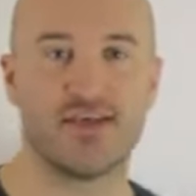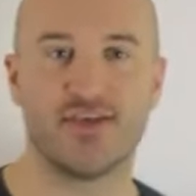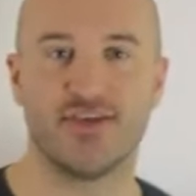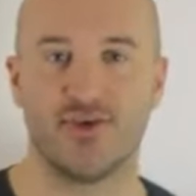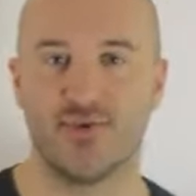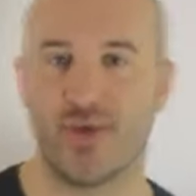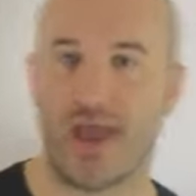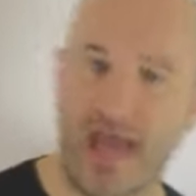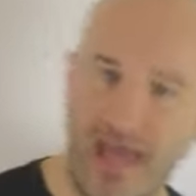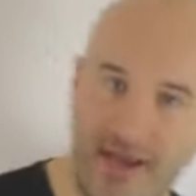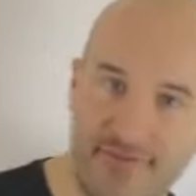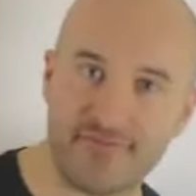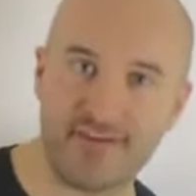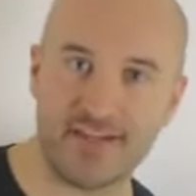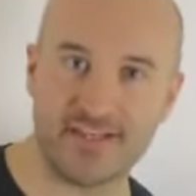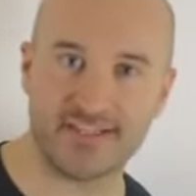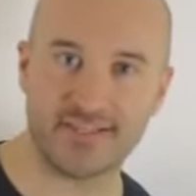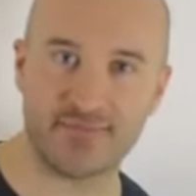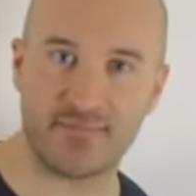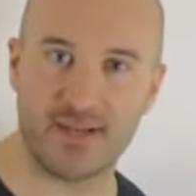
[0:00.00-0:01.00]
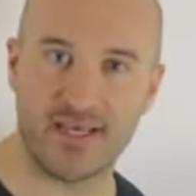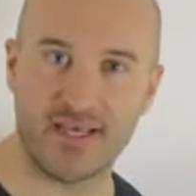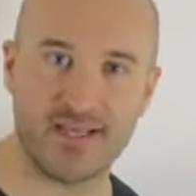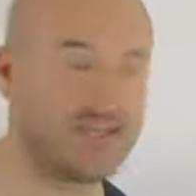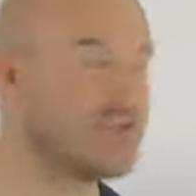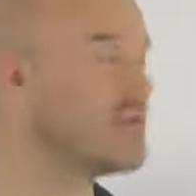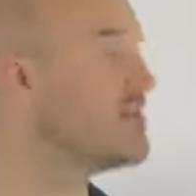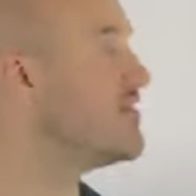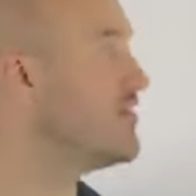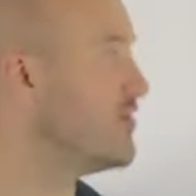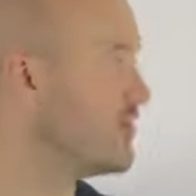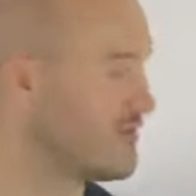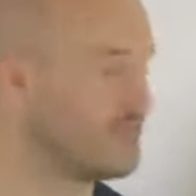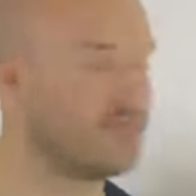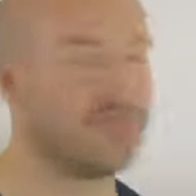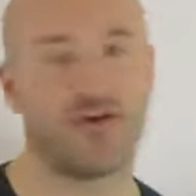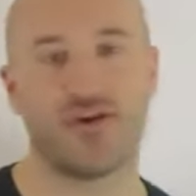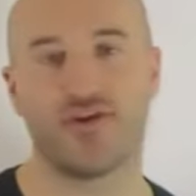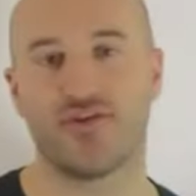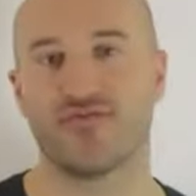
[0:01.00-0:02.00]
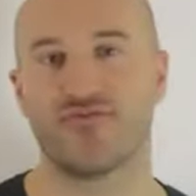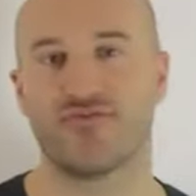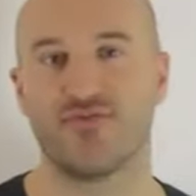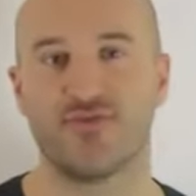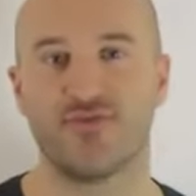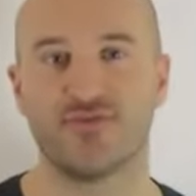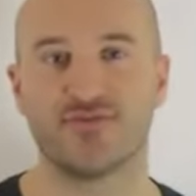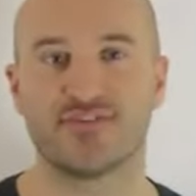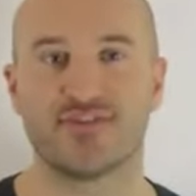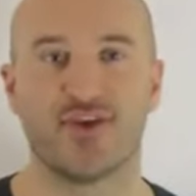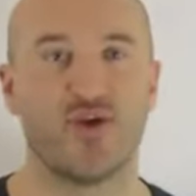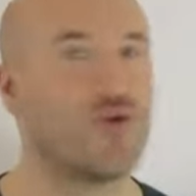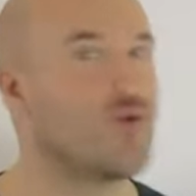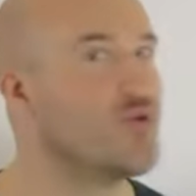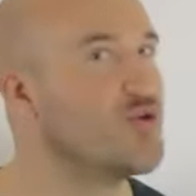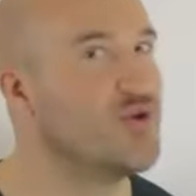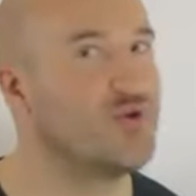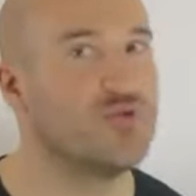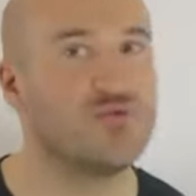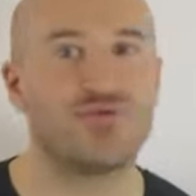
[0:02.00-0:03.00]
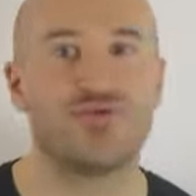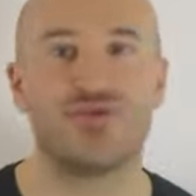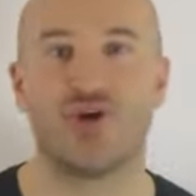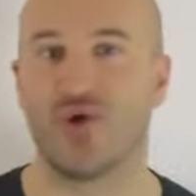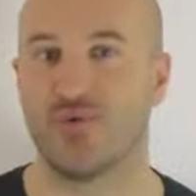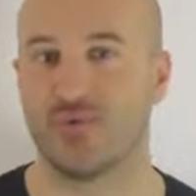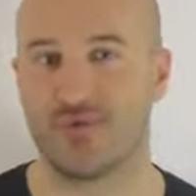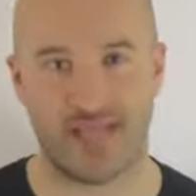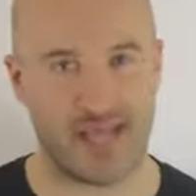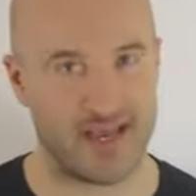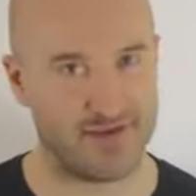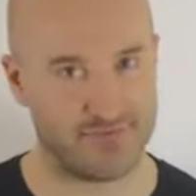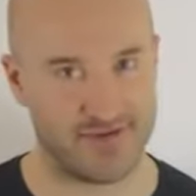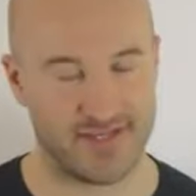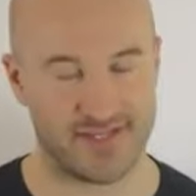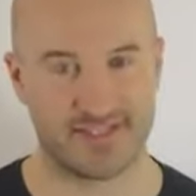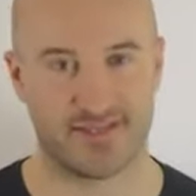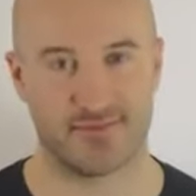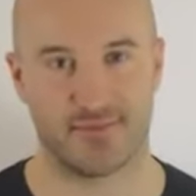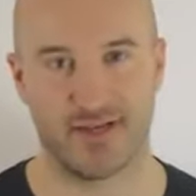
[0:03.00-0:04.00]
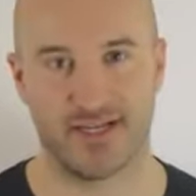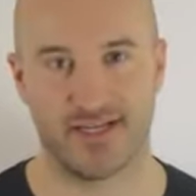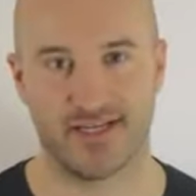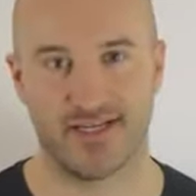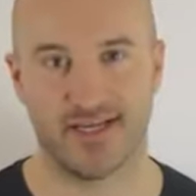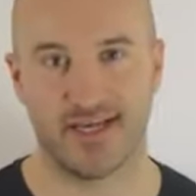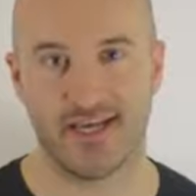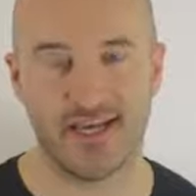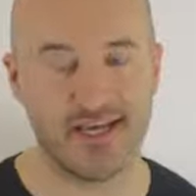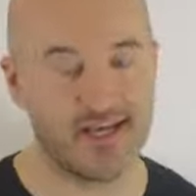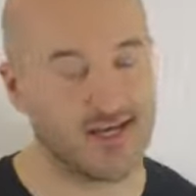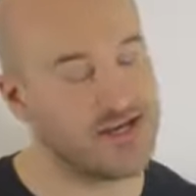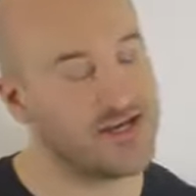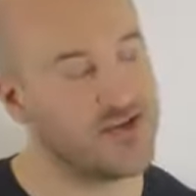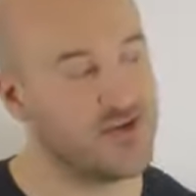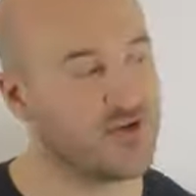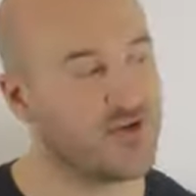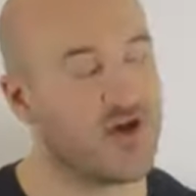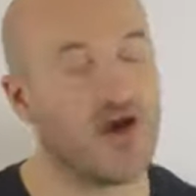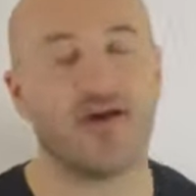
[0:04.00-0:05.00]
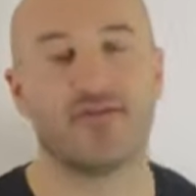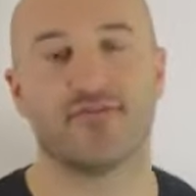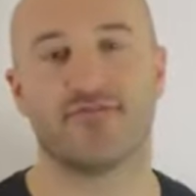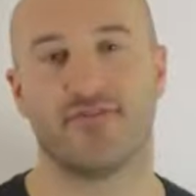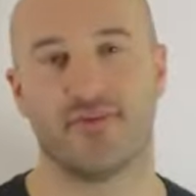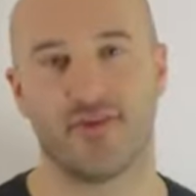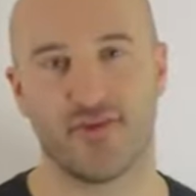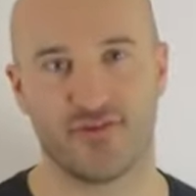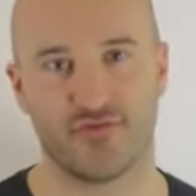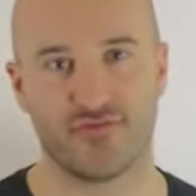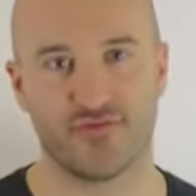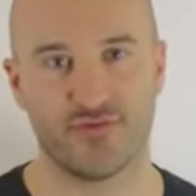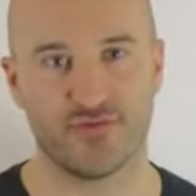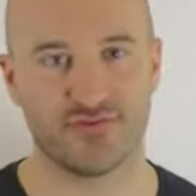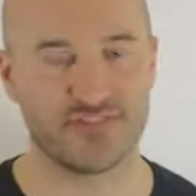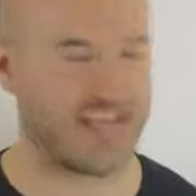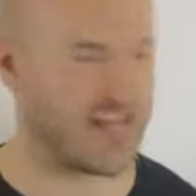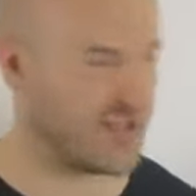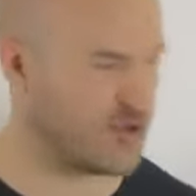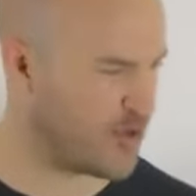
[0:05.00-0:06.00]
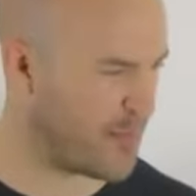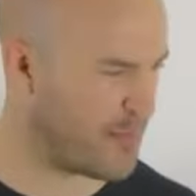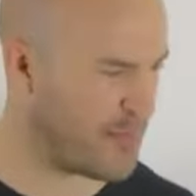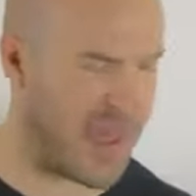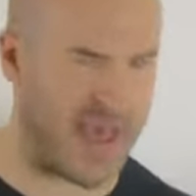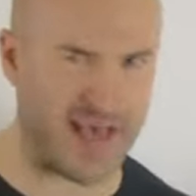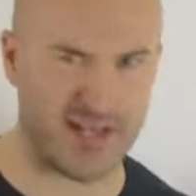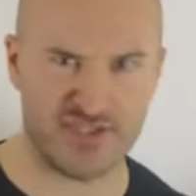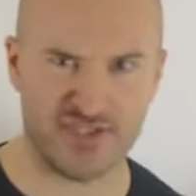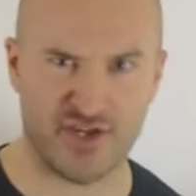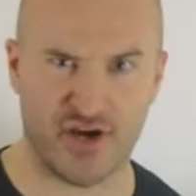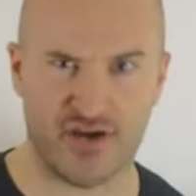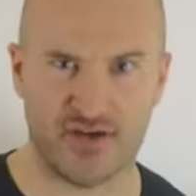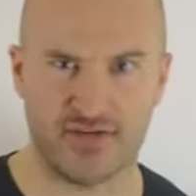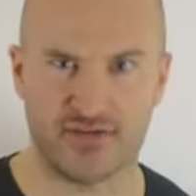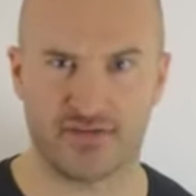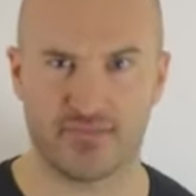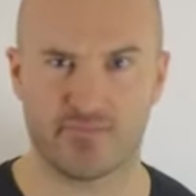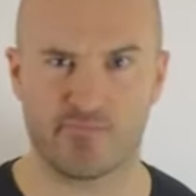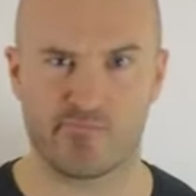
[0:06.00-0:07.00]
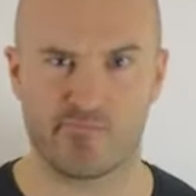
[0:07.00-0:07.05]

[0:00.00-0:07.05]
You have discipline, you can follow the rules, or you don't have discipline. You can't follow the rules and you're a bad child.